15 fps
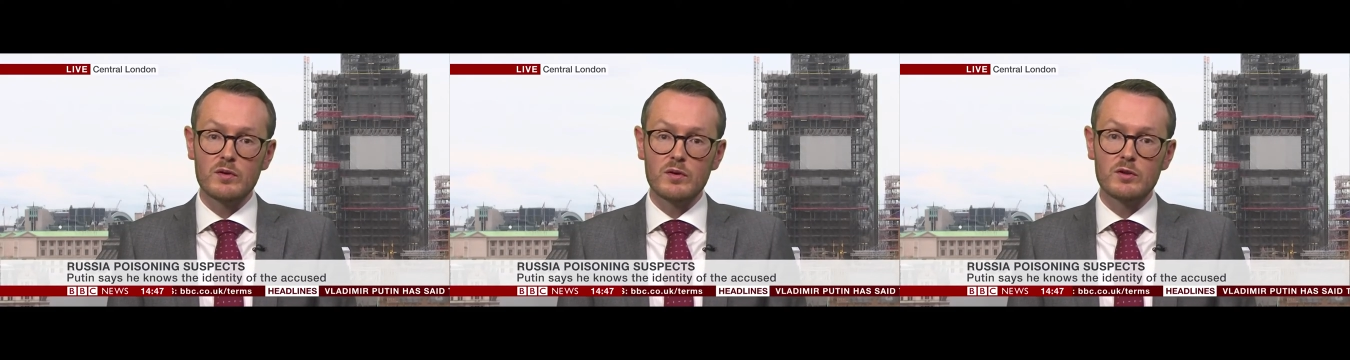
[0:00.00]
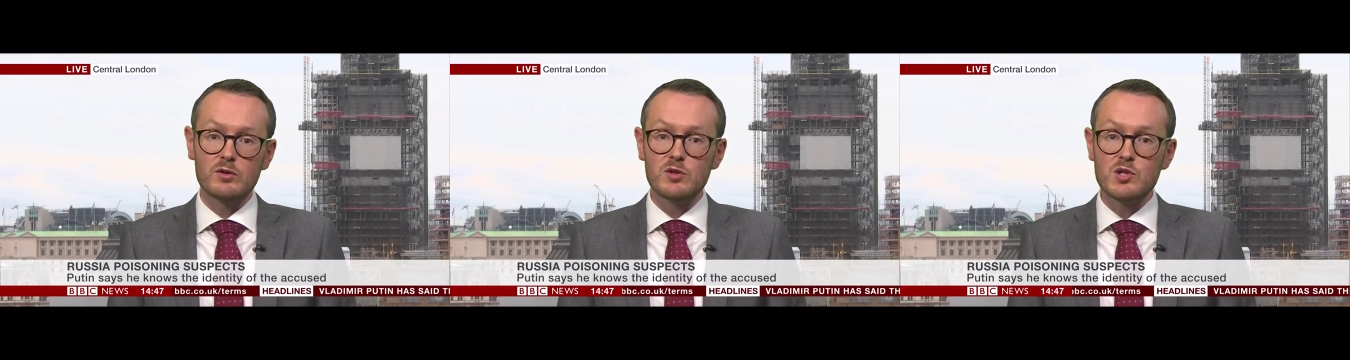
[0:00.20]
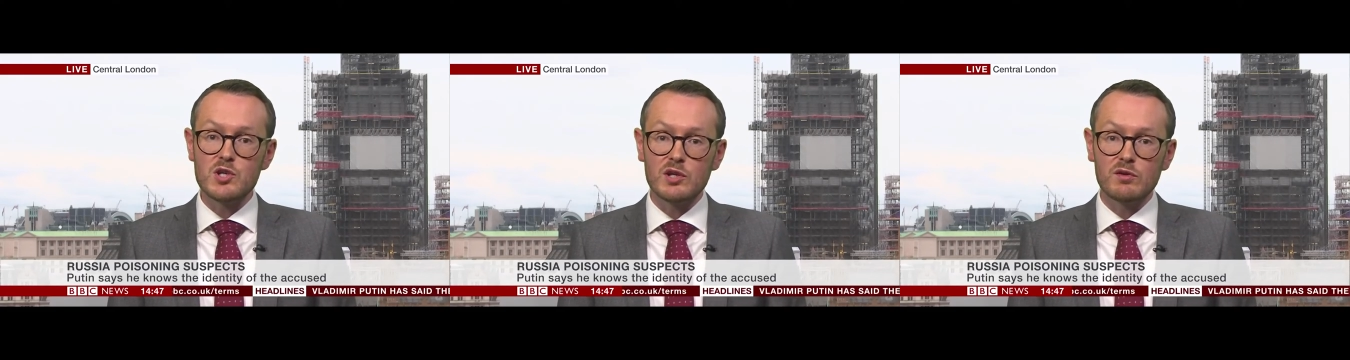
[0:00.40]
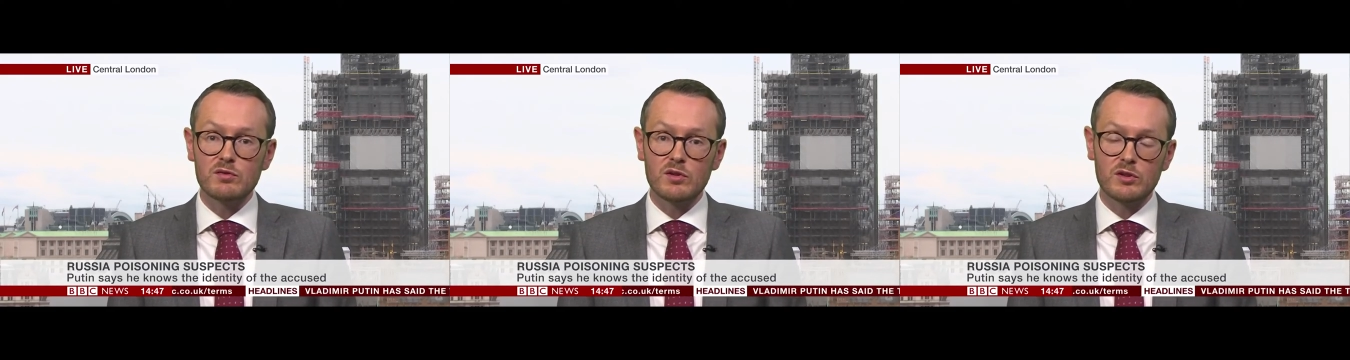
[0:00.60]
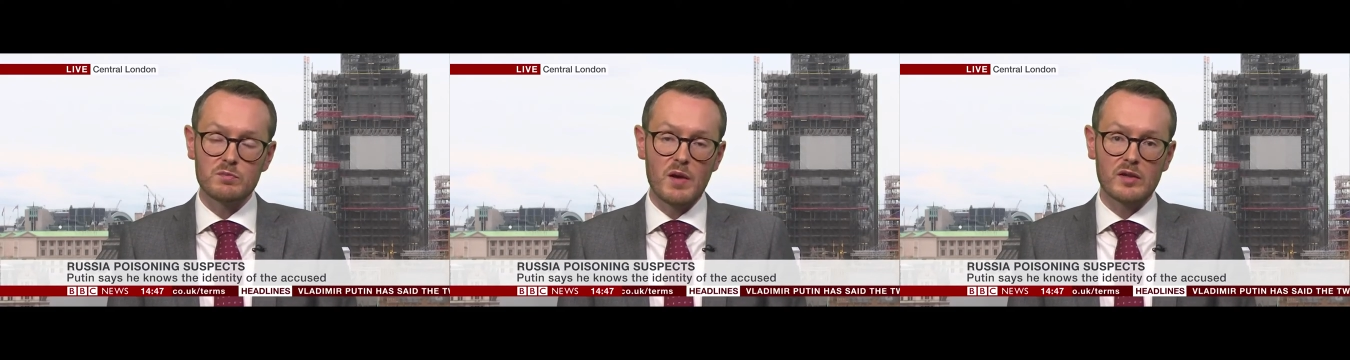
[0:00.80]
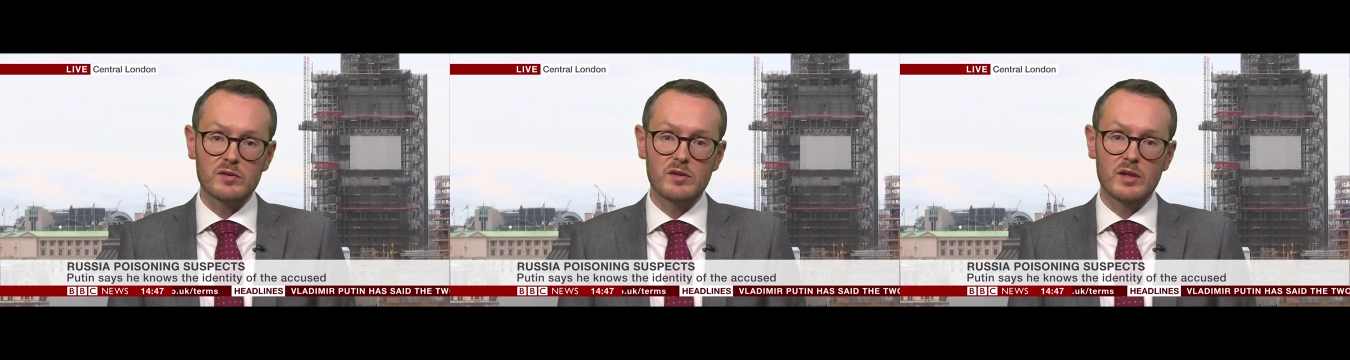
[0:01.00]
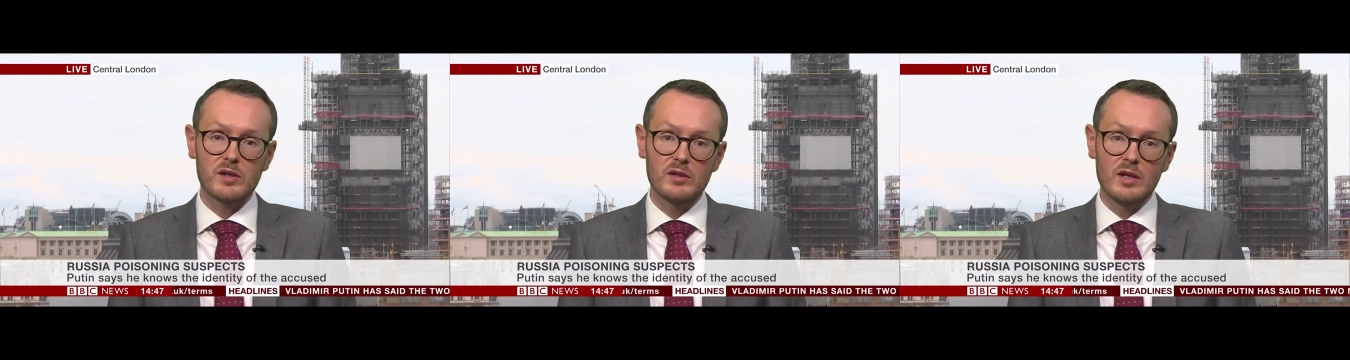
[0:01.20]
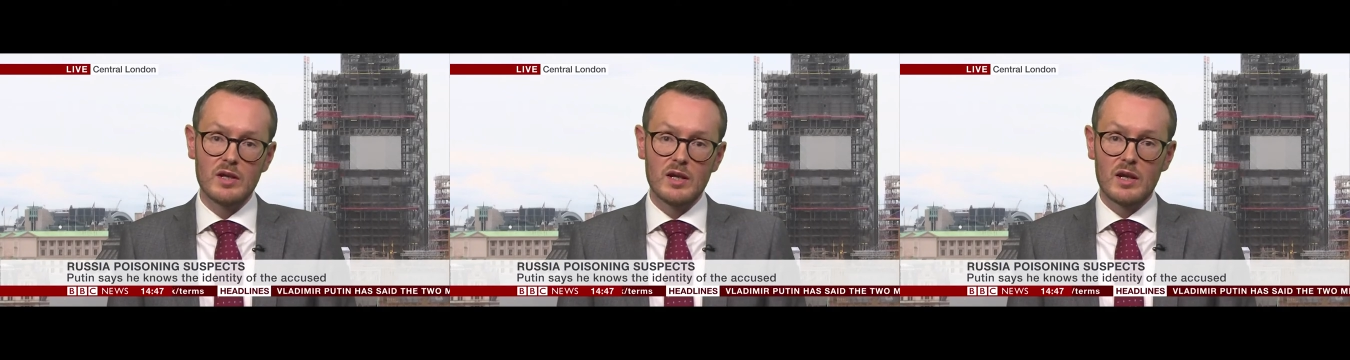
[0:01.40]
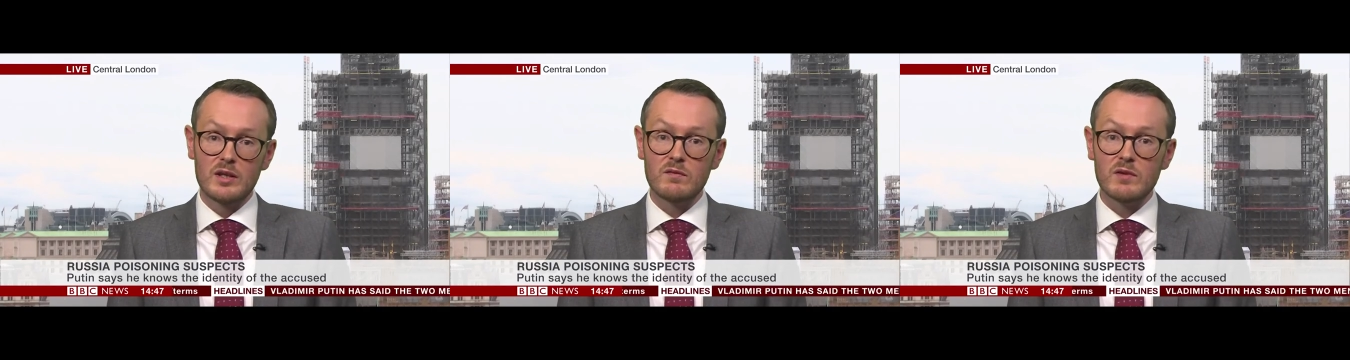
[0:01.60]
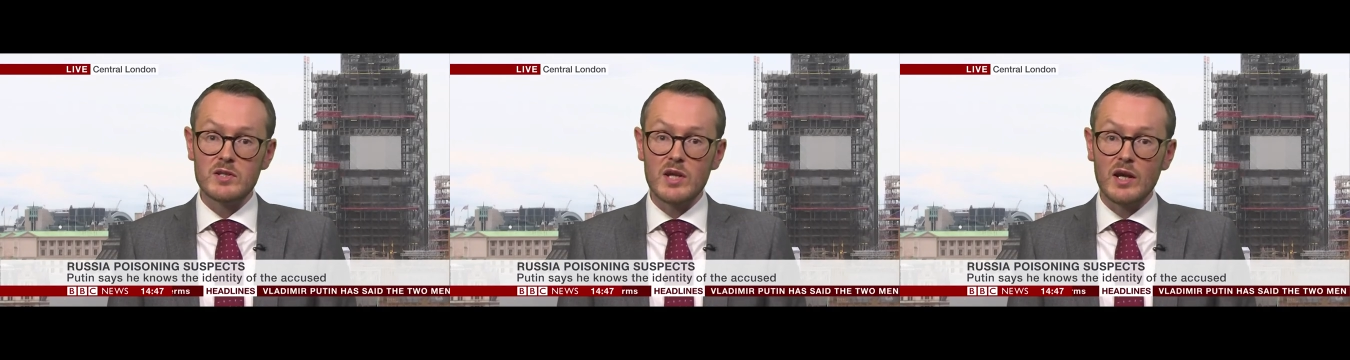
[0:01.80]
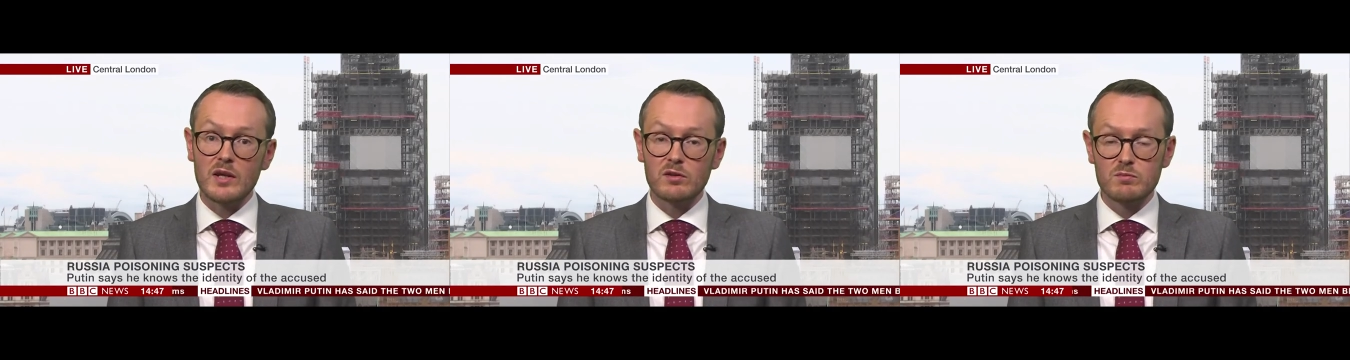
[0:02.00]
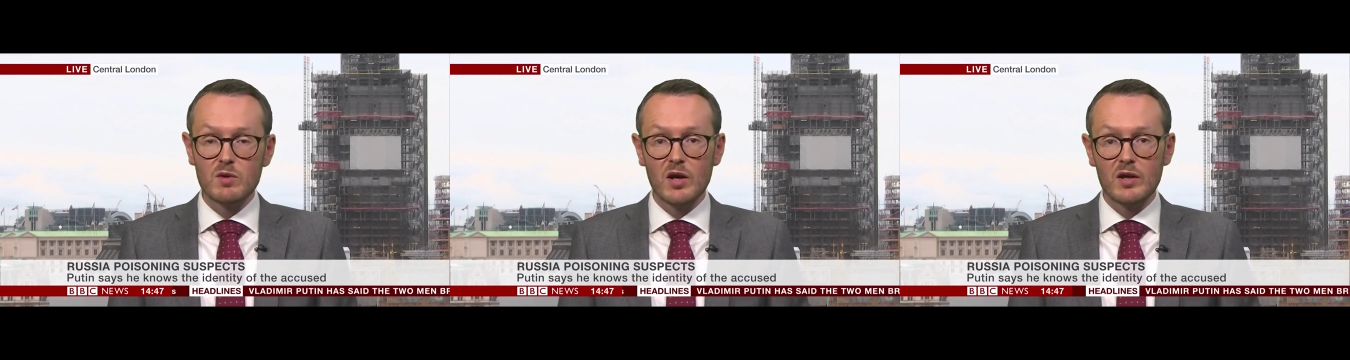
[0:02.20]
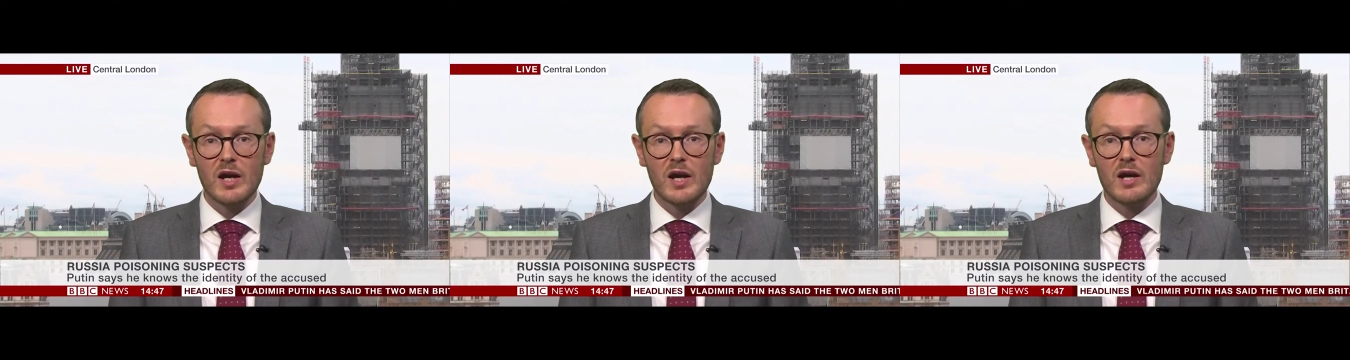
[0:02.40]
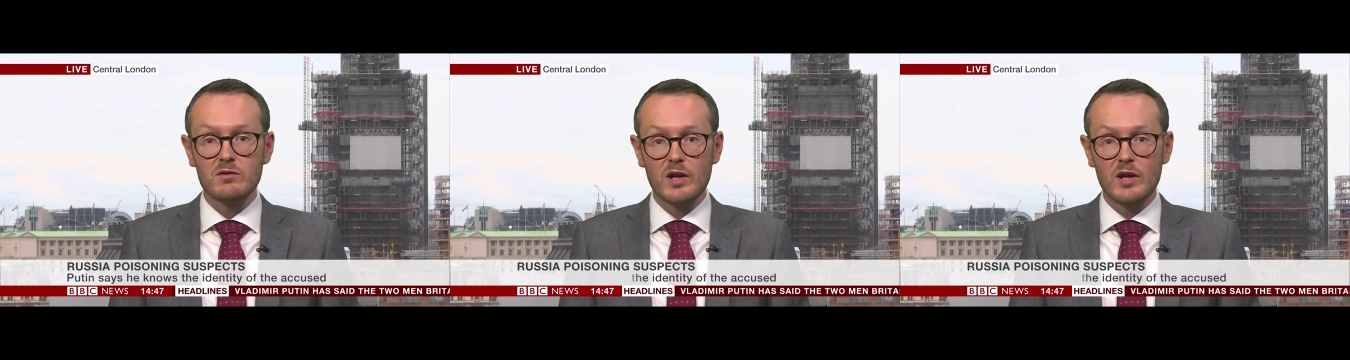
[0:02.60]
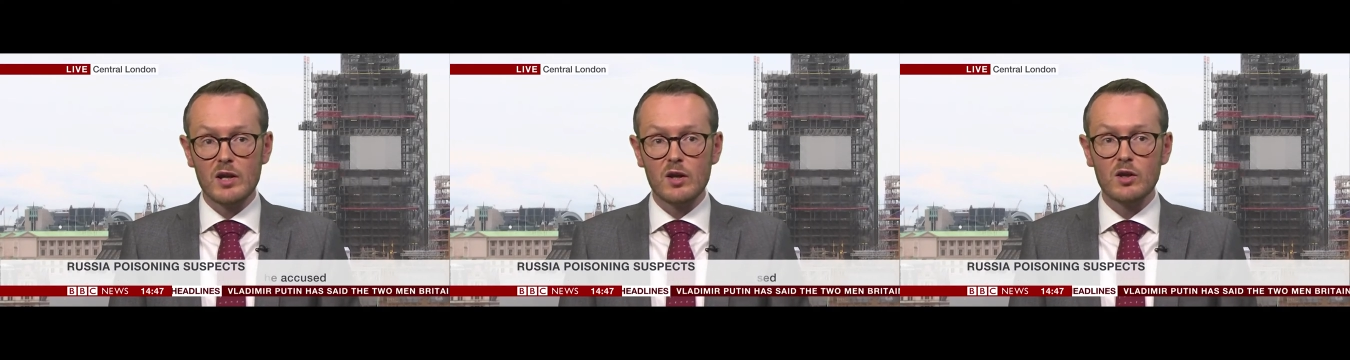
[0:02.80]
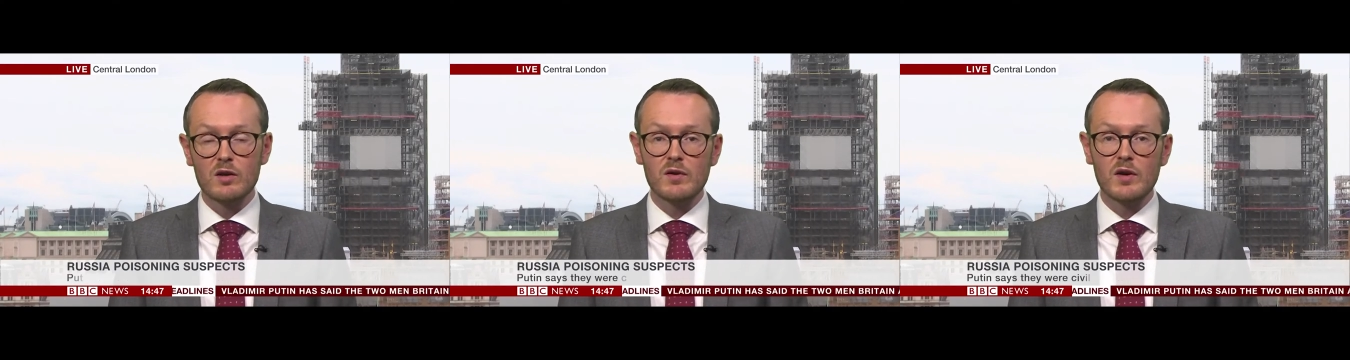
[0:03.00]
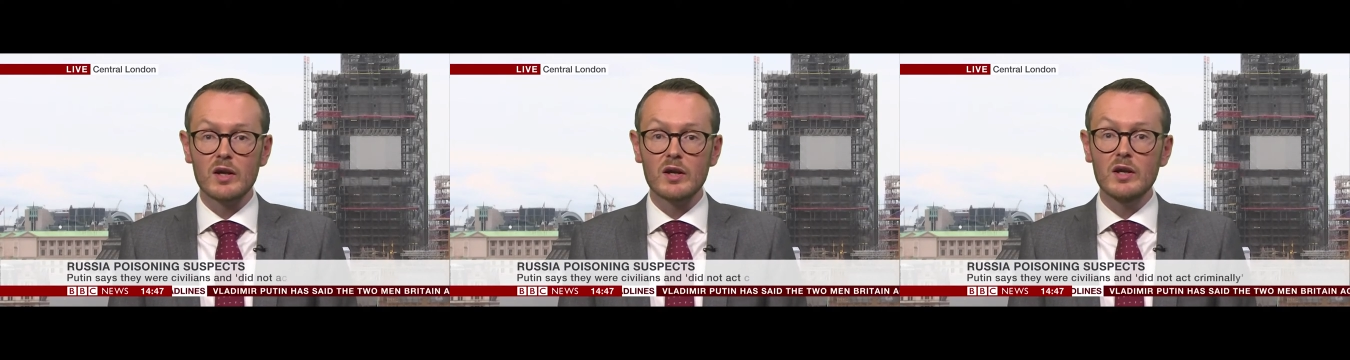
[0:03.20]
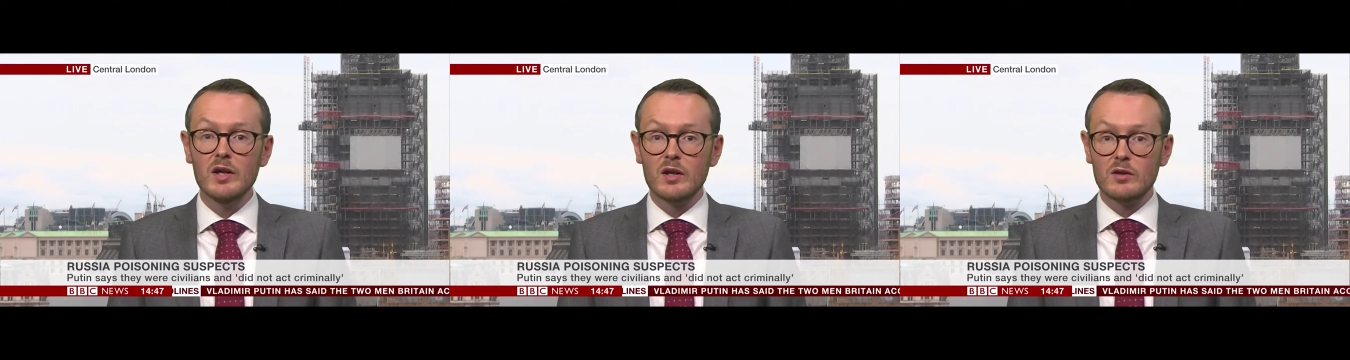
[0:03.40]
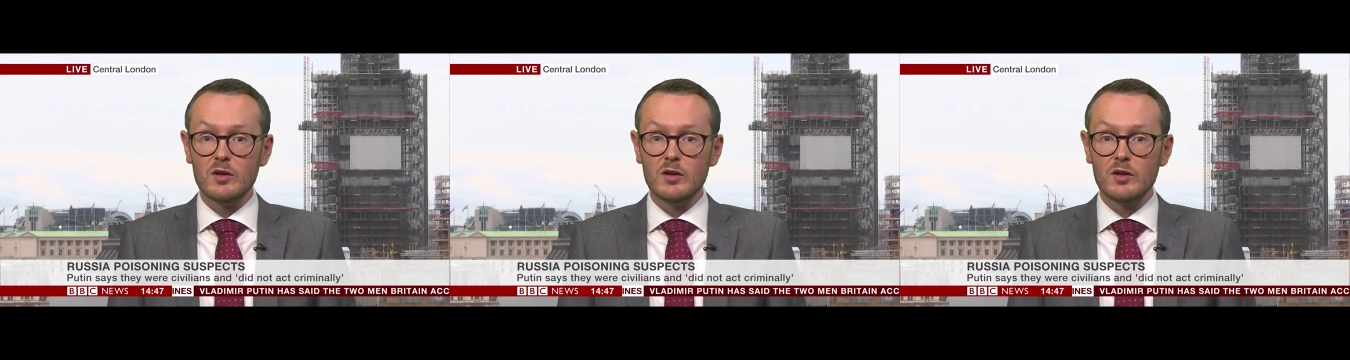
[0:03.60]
one of the two chief suspects in Litvinenko's murder, Andrei Lugovoy,